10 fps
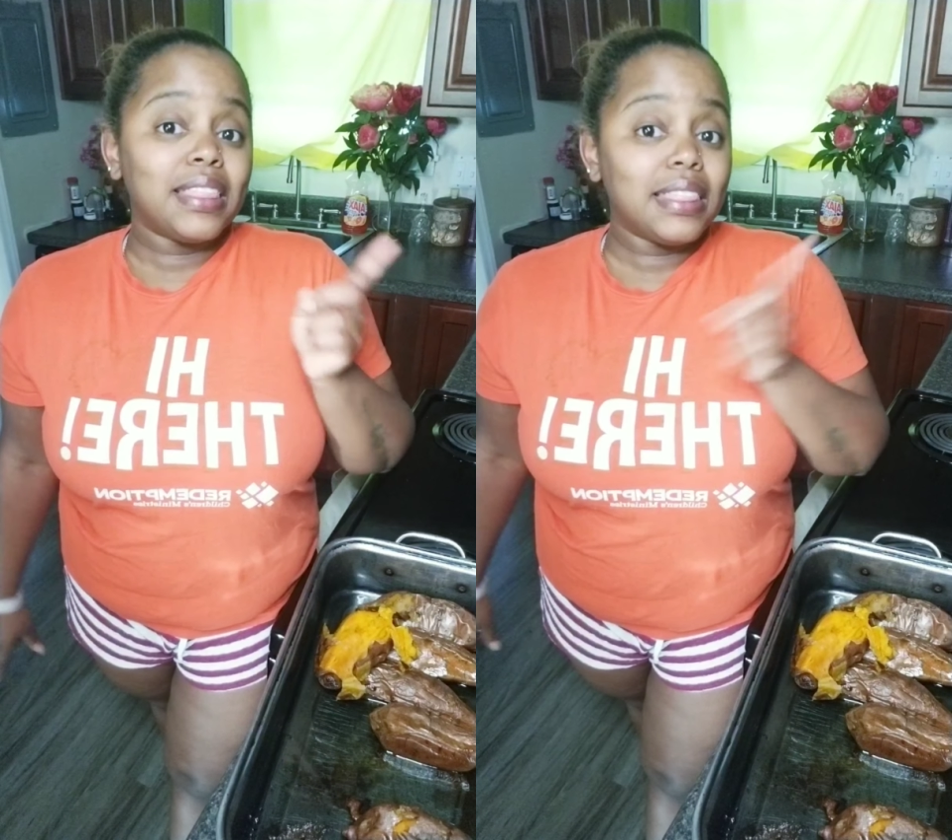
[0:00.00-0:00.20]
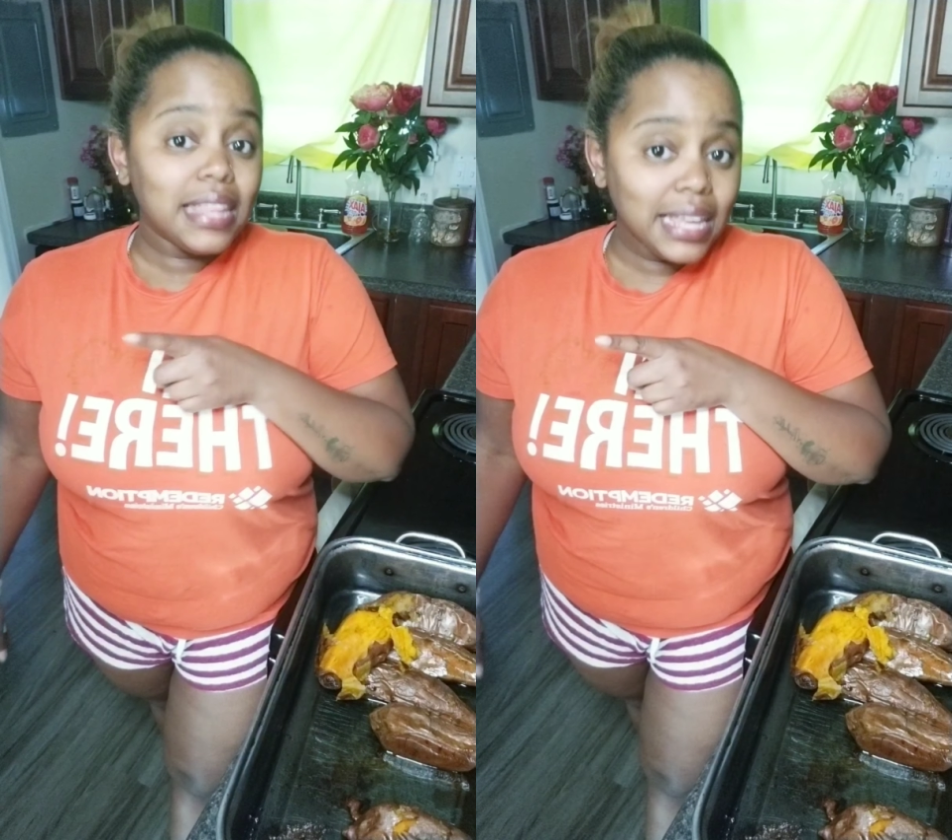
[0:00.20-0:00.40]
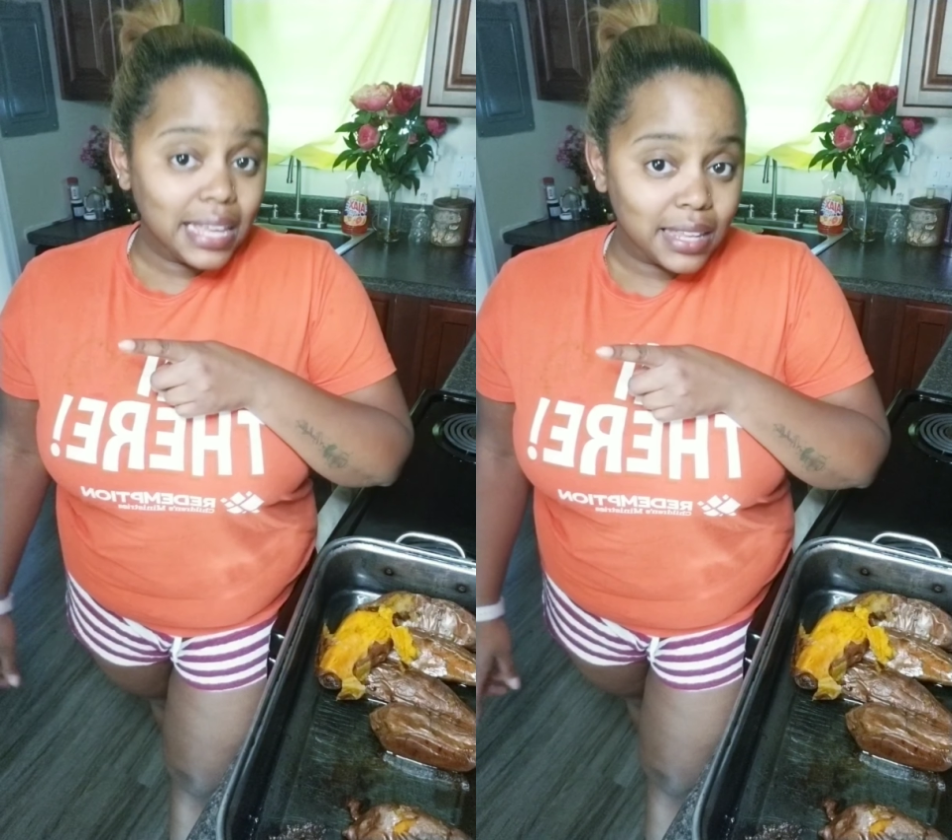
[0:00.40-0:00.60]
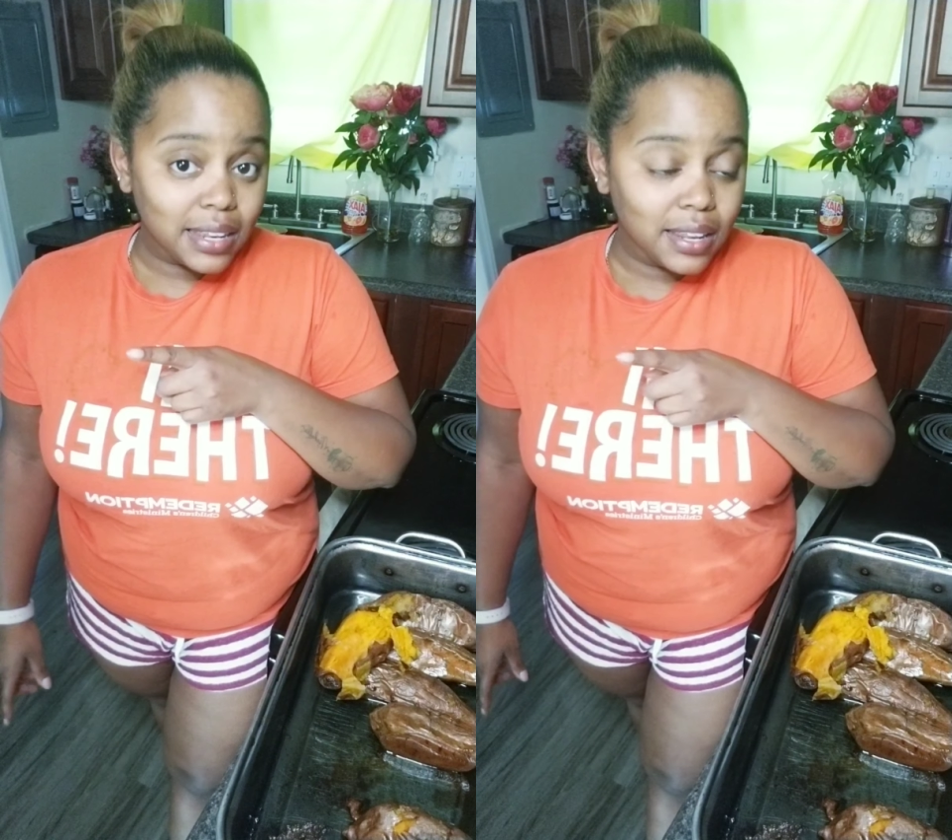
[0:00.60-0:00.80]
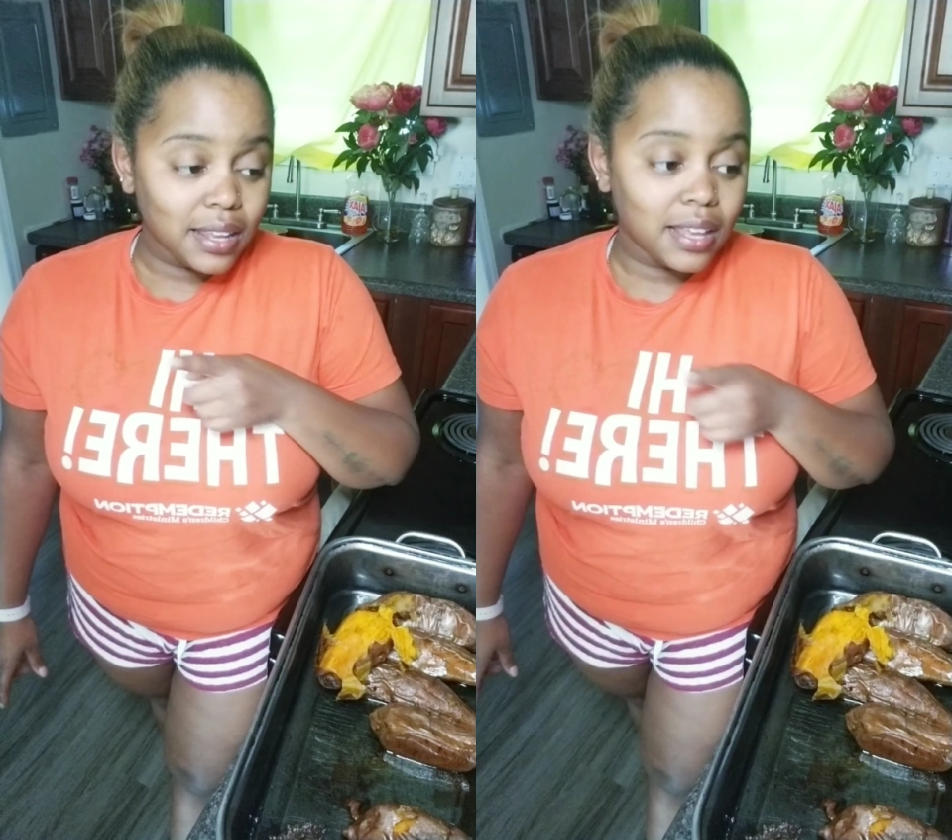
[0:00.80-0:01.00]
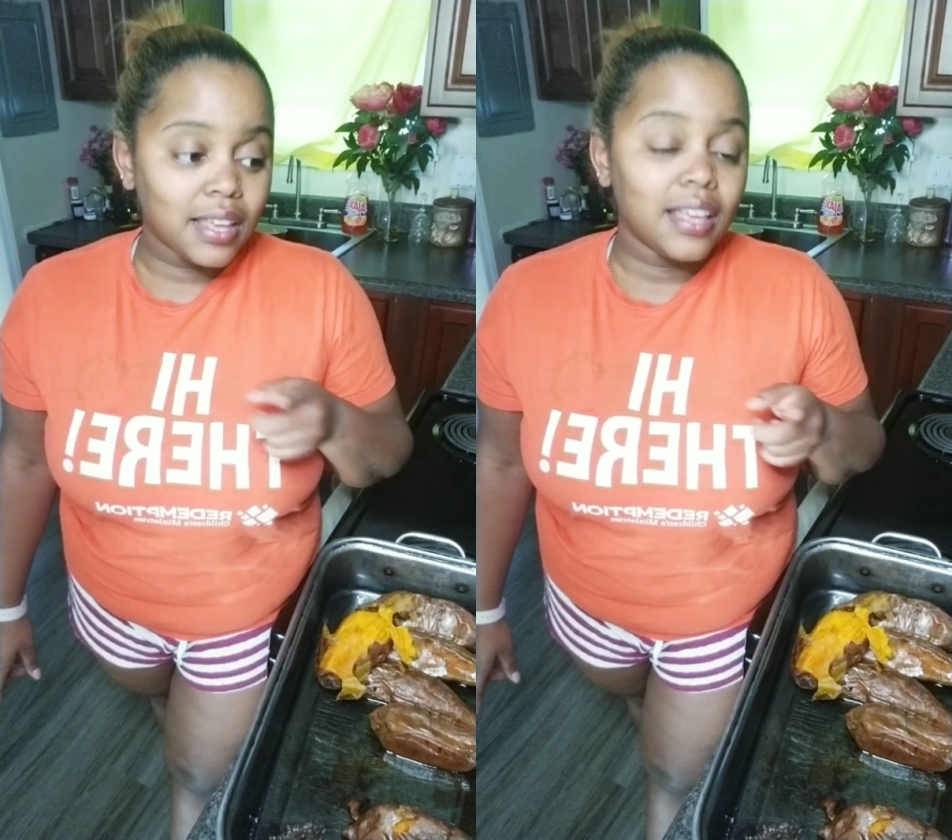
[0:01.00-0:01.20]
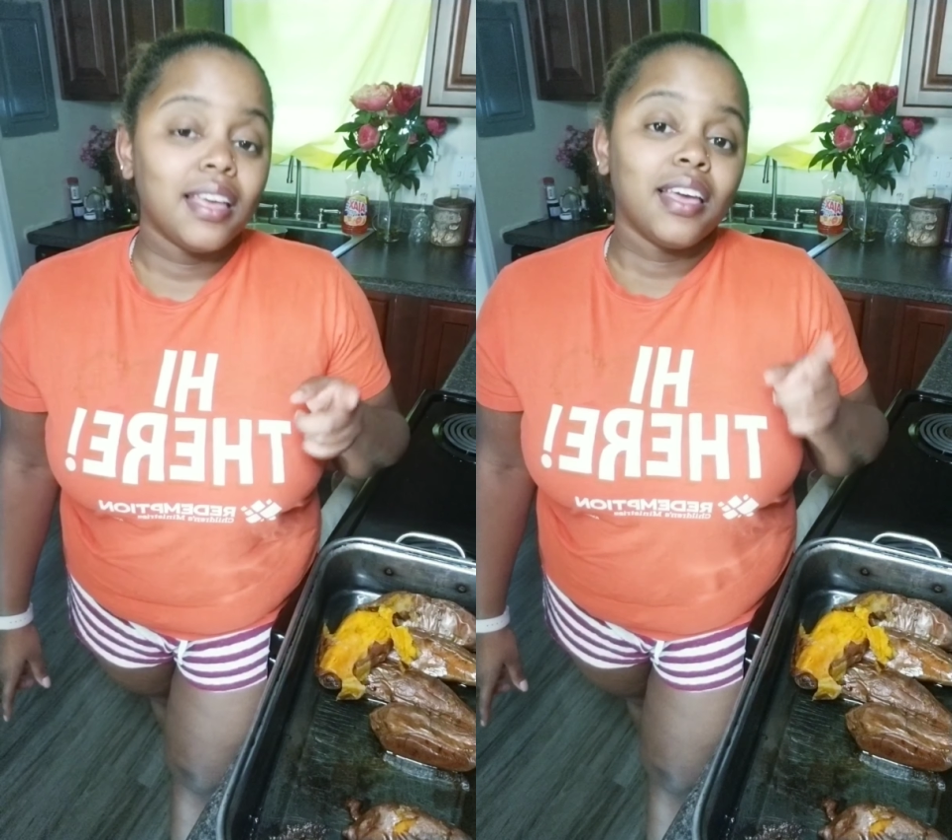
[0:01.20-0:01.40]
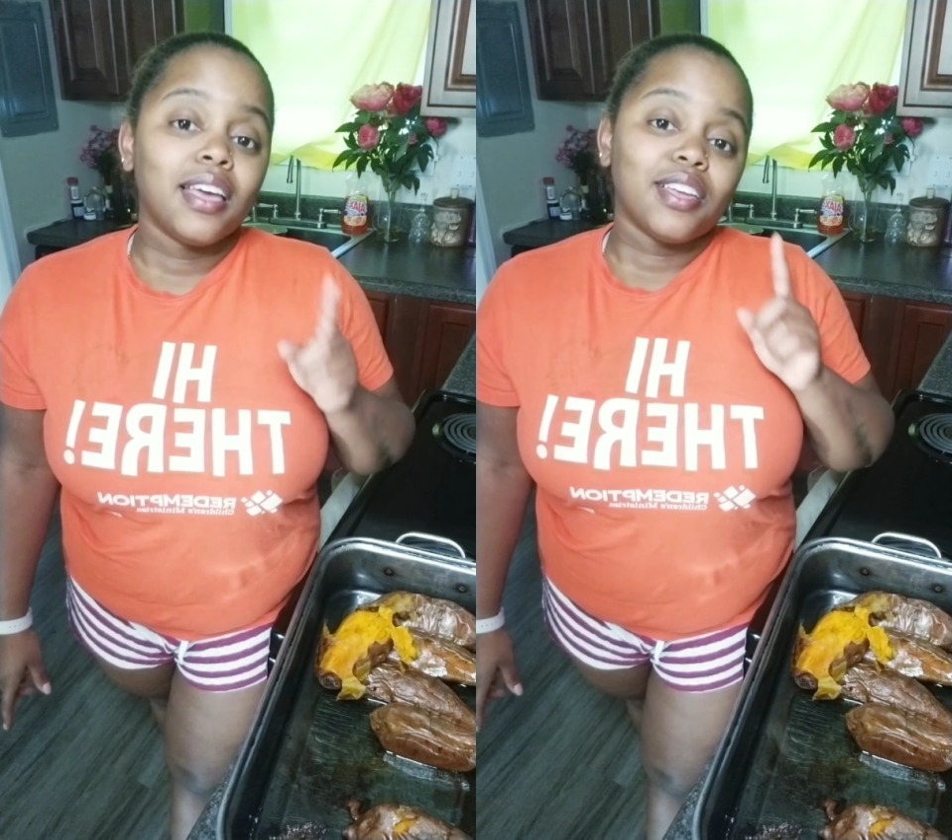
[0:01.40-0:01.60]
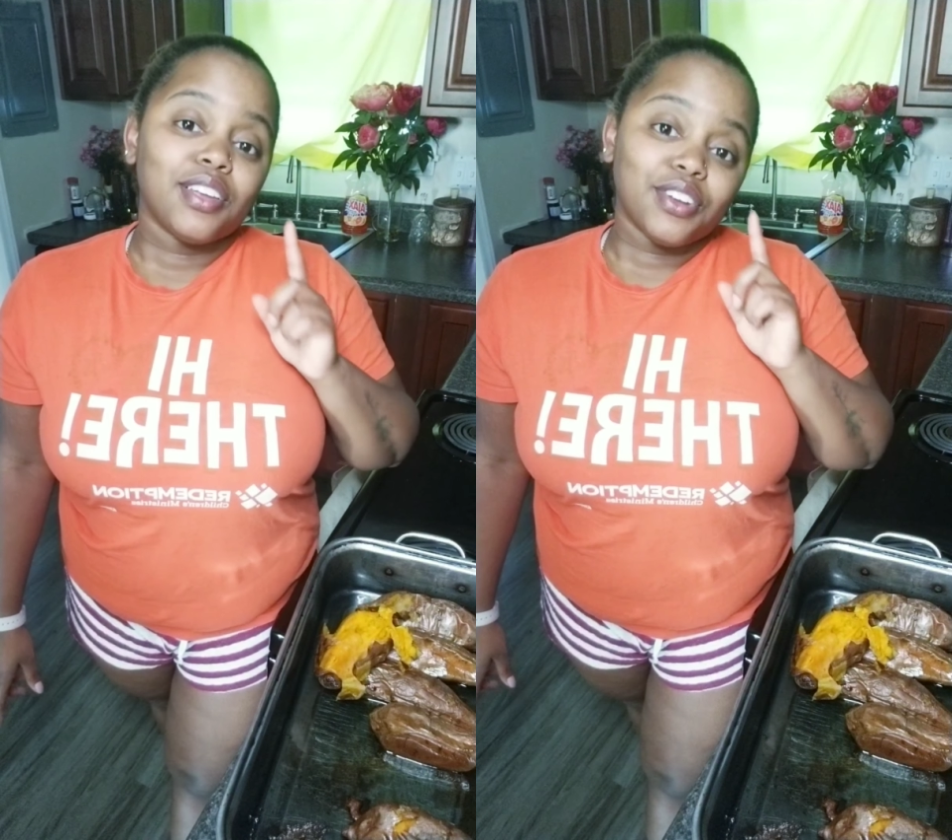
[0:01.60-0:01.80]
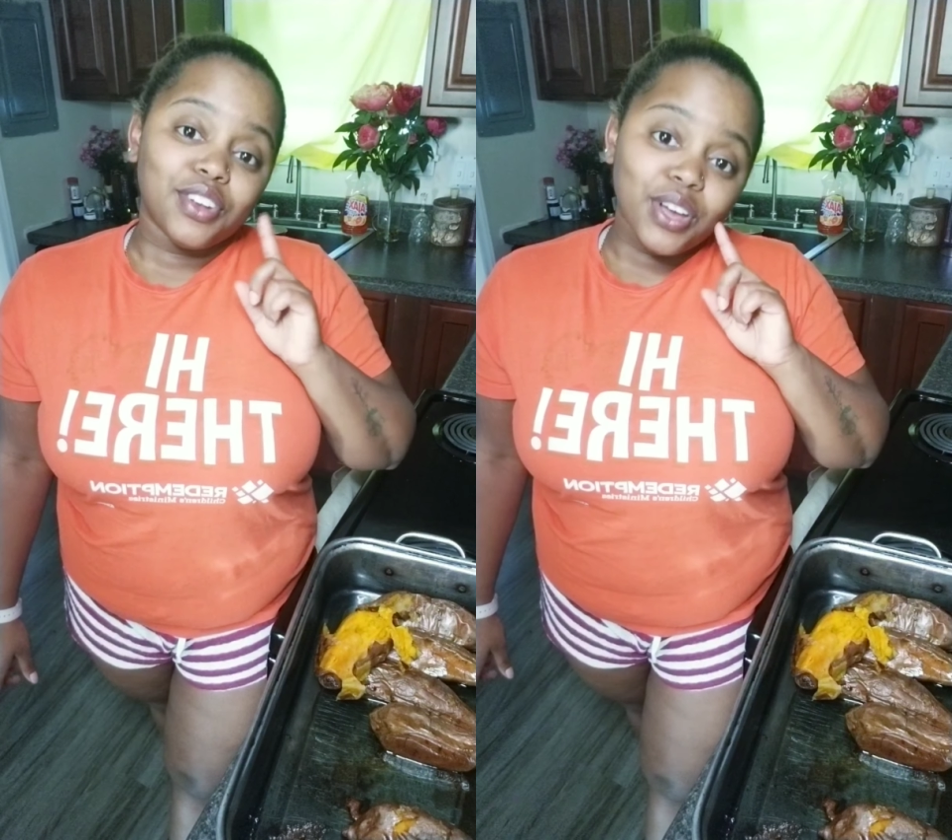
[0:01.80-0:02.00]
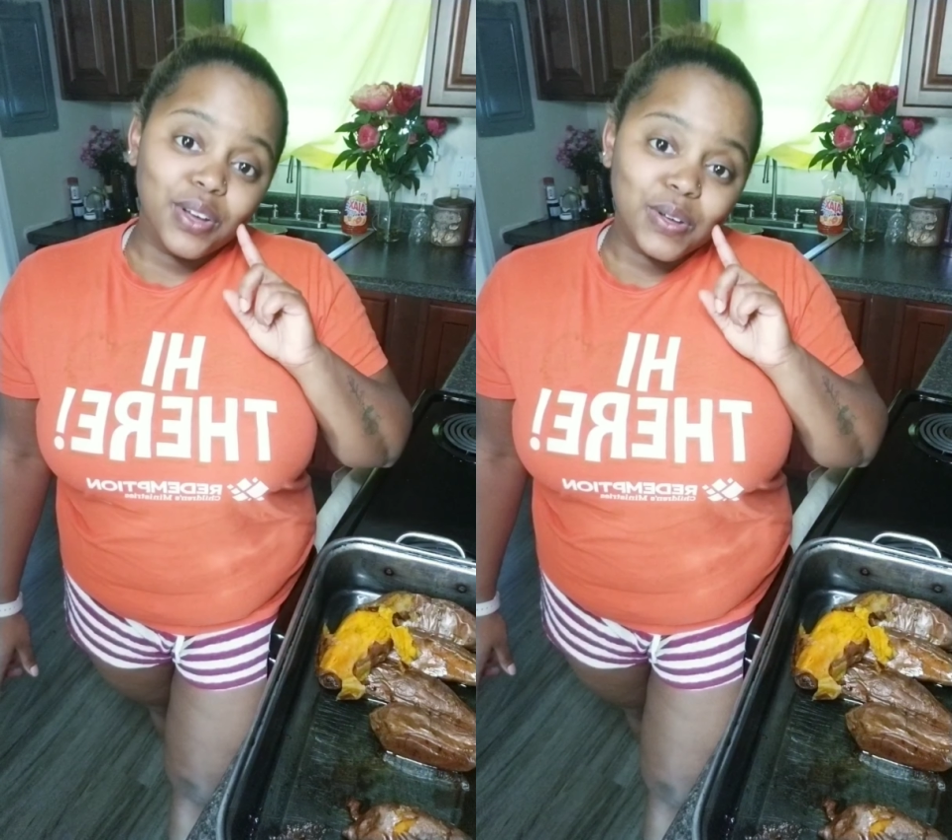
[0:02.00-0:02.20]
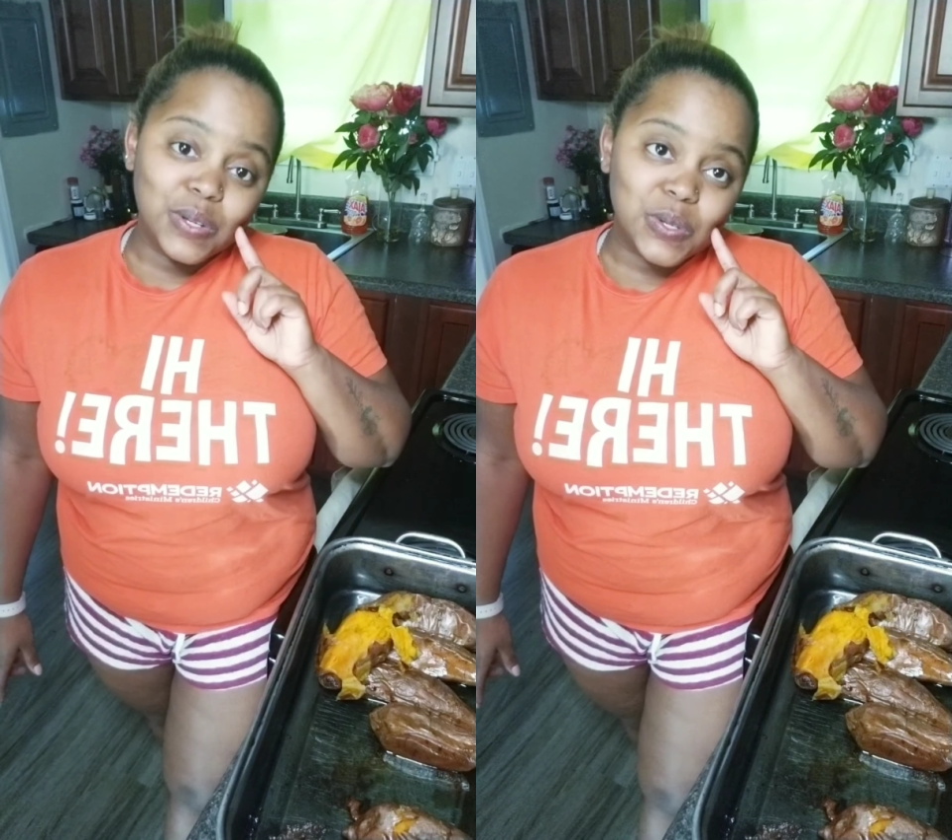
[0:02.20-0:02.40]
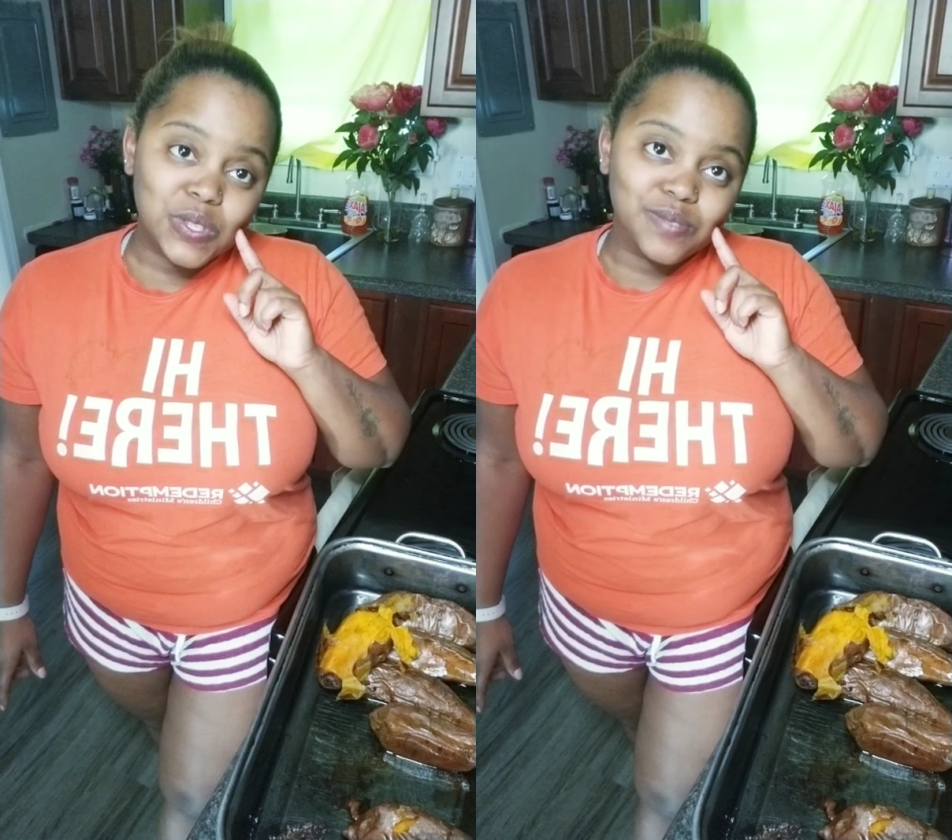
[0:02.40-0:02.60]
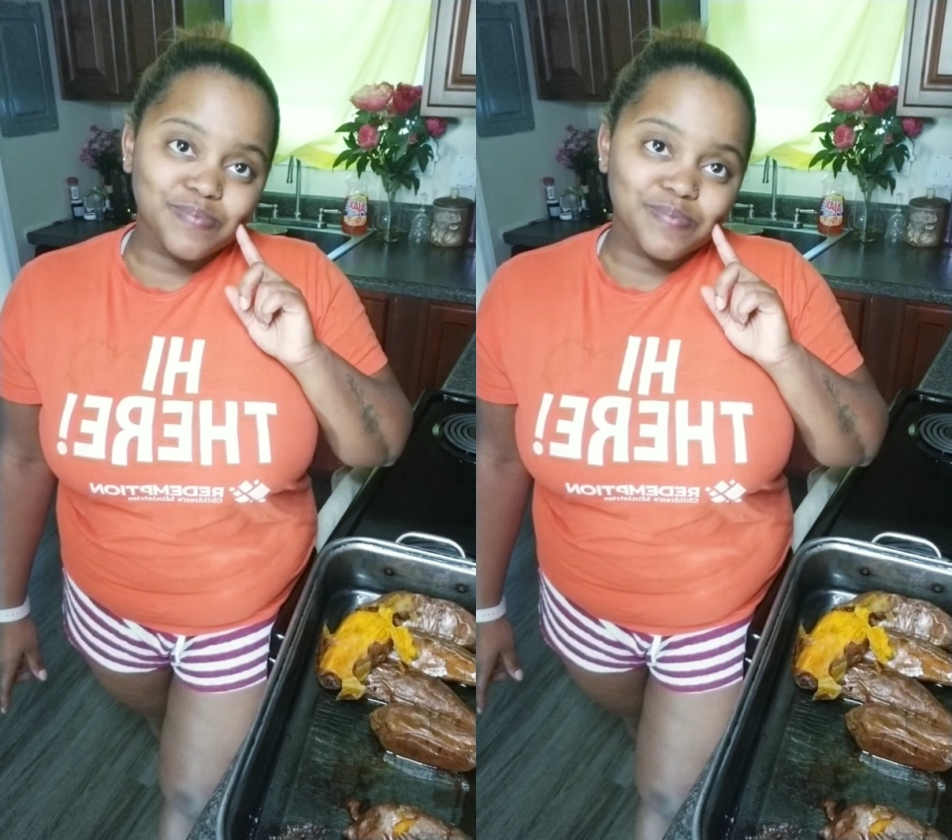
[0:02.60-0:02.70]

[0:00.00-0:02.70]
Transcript: then your nose,